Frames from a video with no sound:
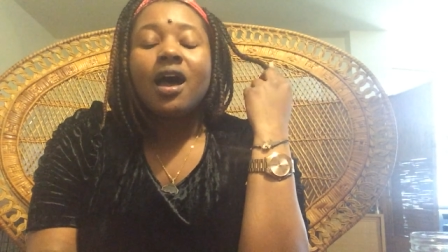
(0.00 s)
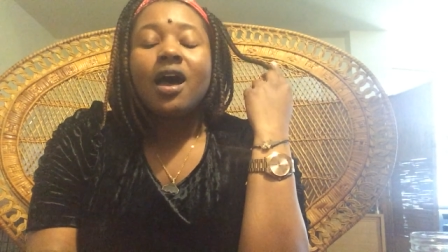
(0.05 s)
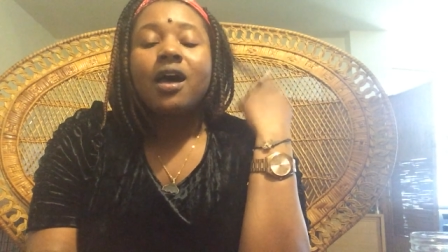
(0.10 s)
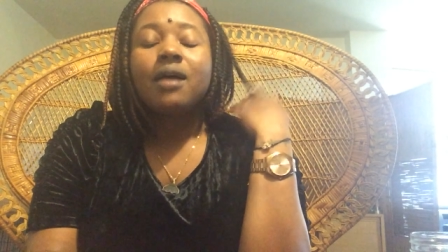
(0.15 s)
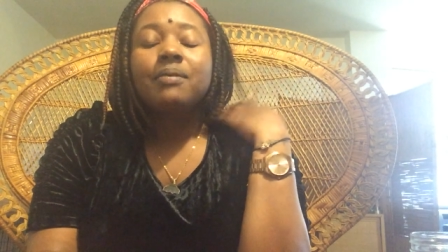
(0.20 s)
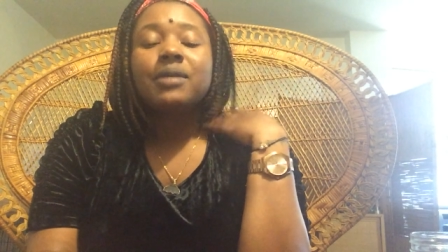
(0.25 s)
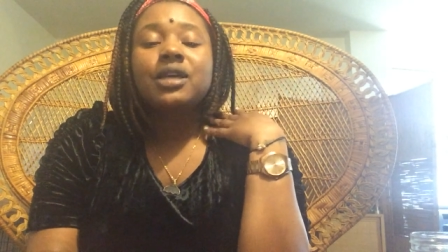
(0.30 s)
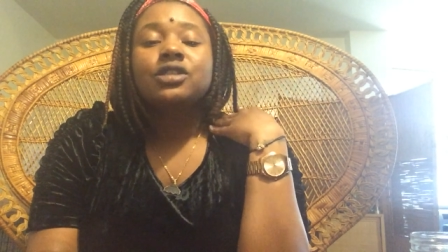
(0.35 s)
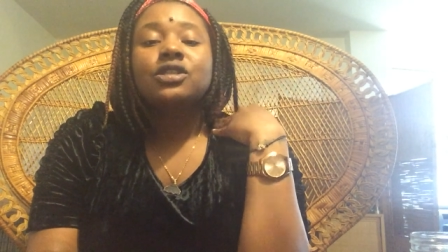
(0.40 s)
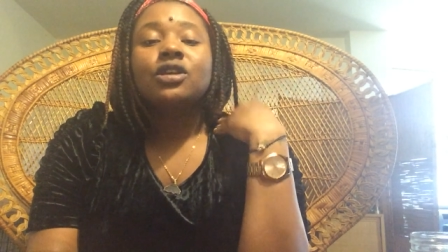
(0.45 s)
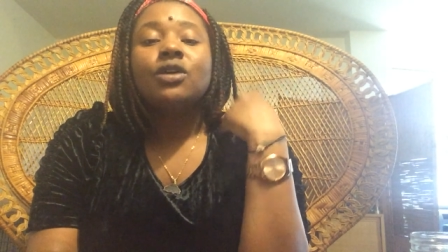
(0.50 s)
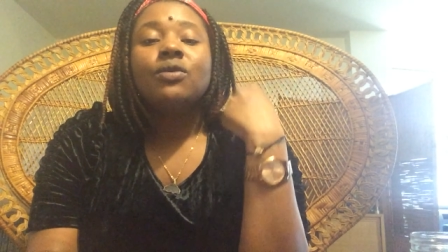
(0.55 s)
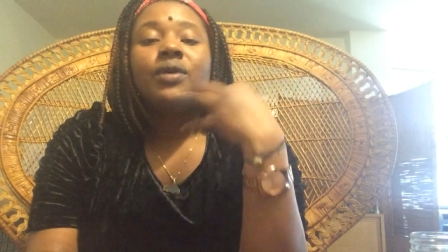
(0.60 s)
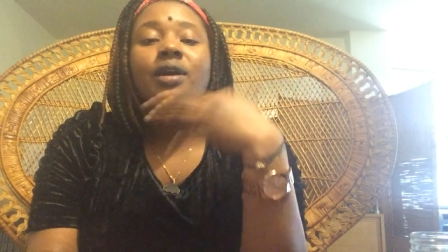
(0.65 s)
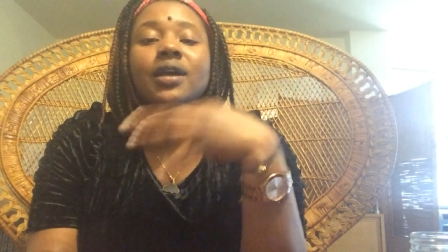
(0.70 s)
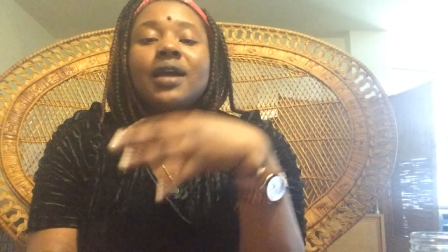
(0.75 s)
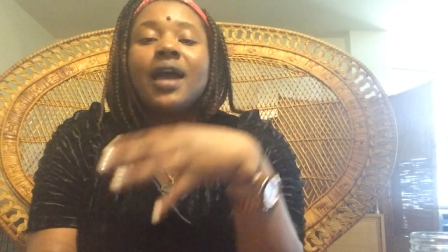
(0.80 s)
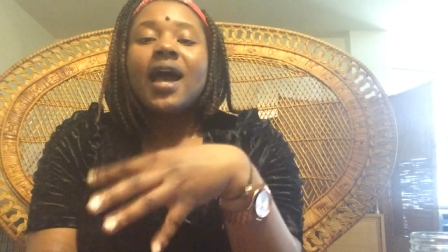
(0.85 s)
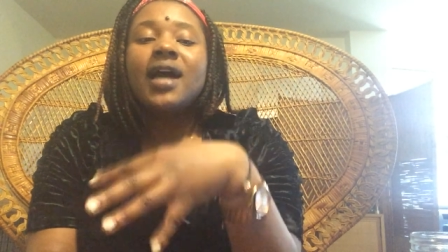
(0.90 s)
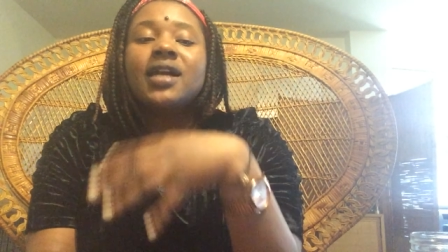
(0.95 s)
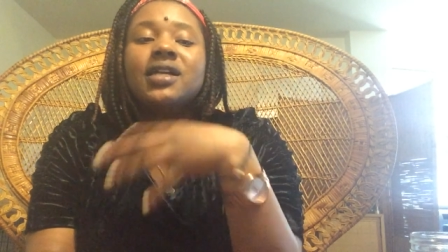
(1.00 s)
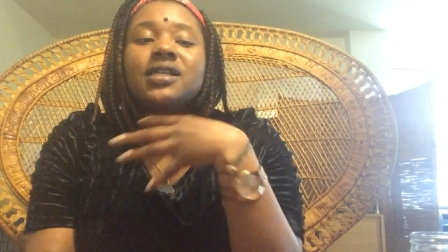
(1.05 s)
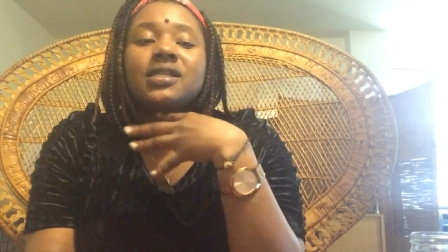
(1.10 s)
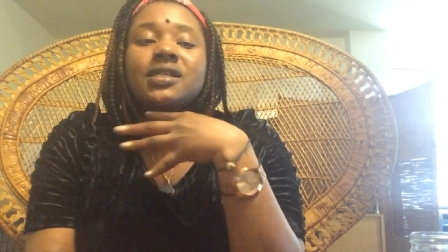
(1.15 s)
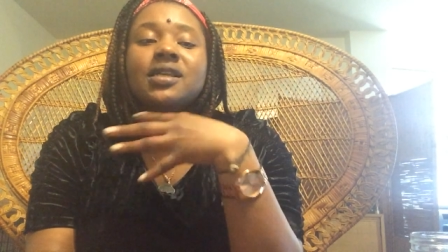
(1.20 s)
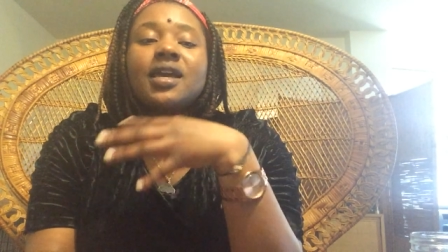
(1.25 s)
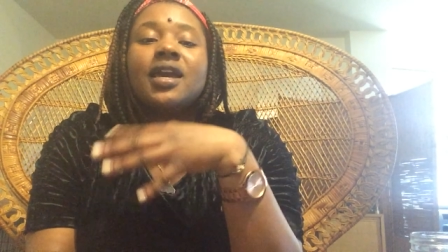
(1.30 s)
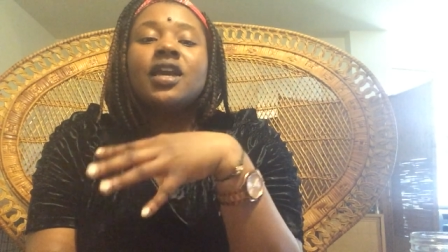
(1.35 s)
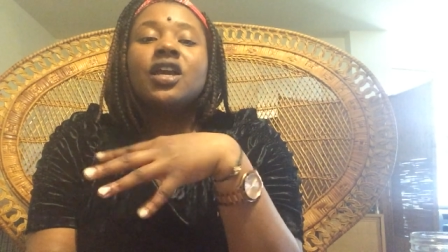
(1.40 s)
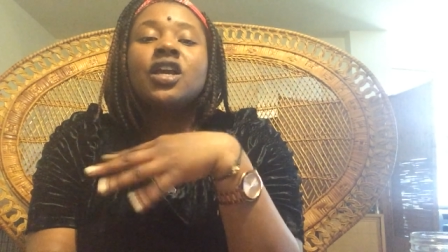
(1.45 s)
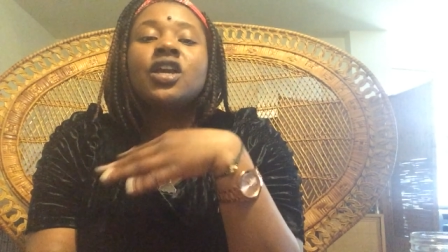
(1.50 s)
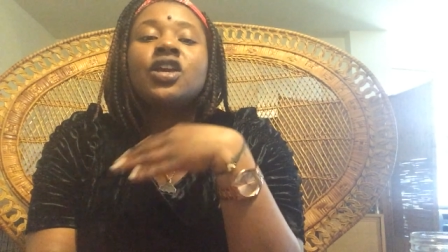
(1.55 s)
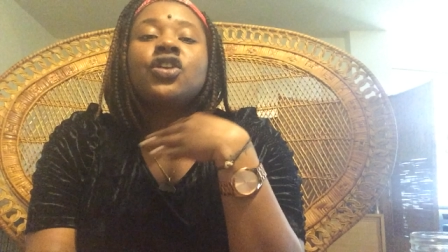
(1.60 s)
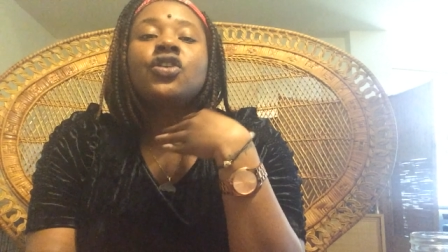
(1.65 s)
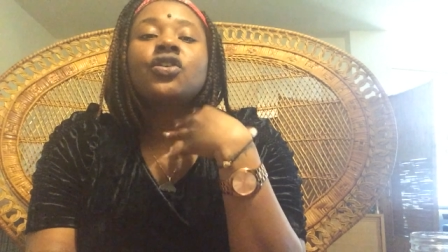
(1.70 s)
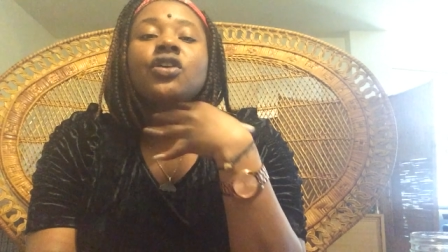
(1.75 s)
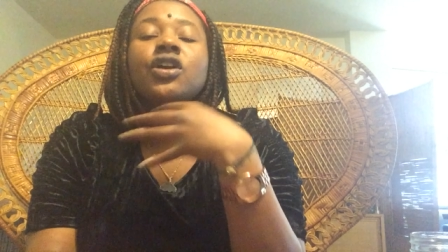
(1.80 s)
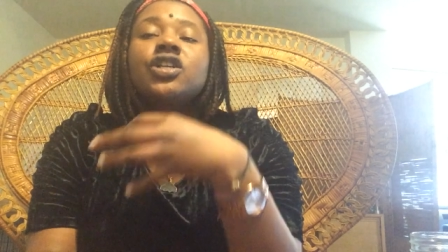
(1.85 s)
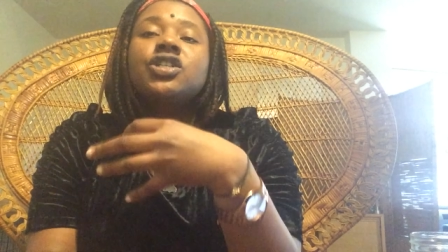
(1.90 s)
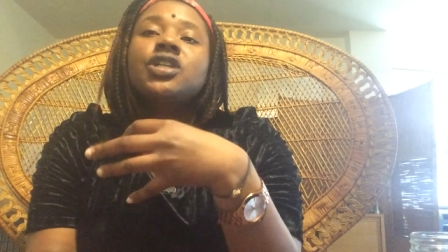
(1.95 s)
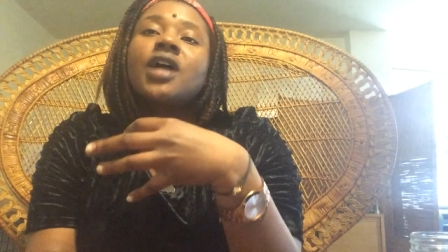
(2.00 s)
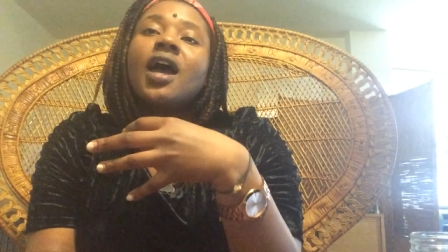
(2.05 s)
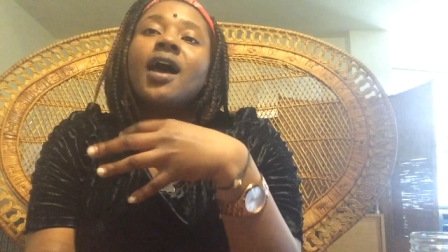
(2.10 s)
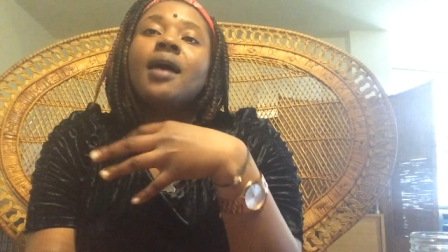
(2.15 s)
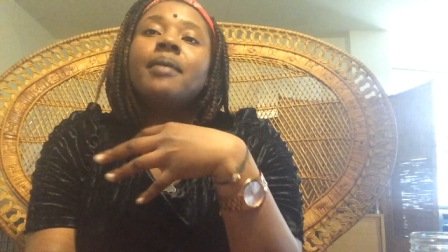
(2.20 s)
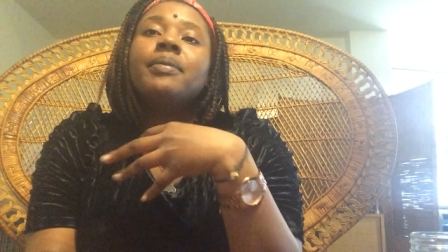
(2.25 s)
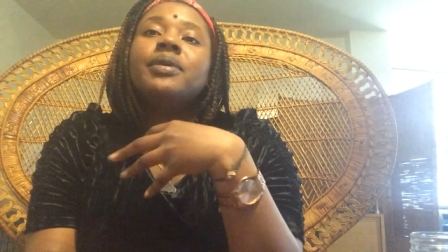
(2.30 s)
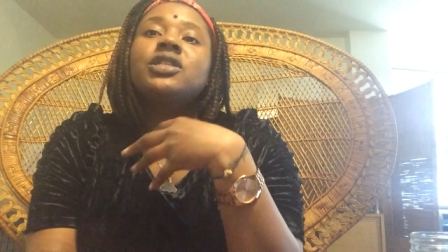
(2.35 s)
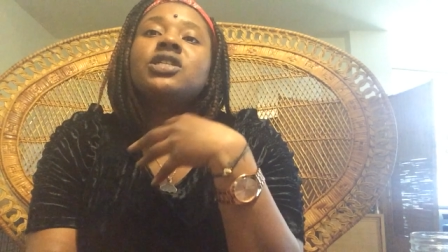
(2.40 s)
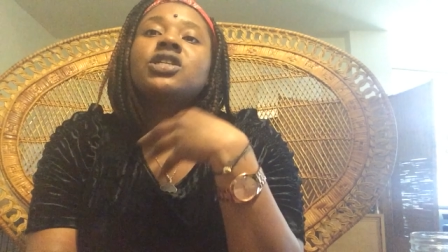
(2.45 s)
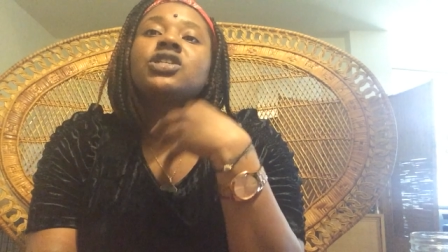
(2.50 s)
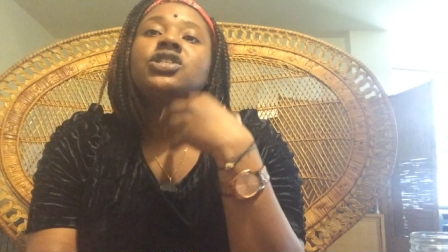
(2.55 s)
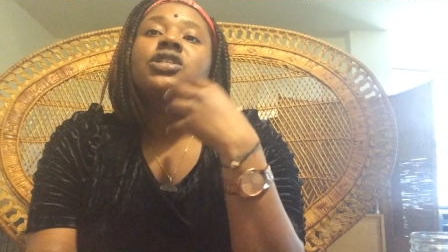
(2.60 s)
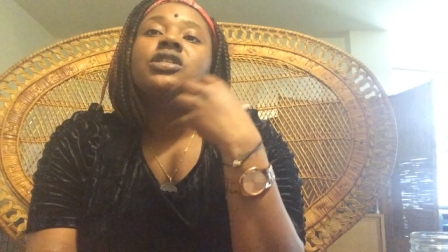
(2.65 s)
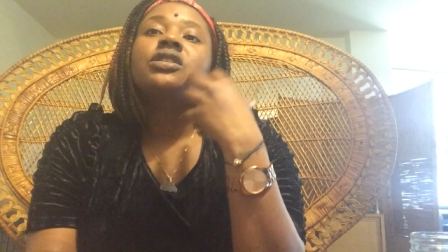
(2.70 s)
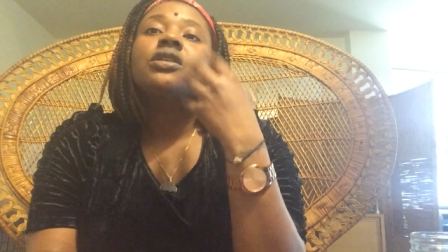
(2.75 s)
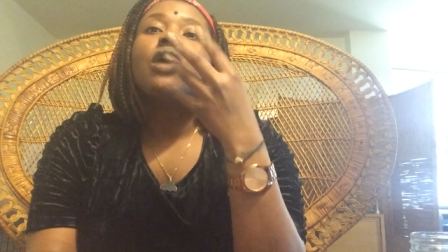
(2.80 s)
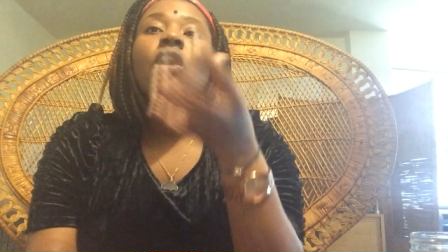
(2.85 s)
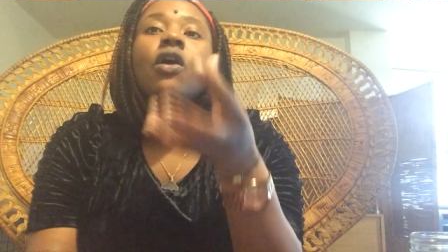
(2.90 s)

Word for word: Um, and so, what God is saying, your job is to just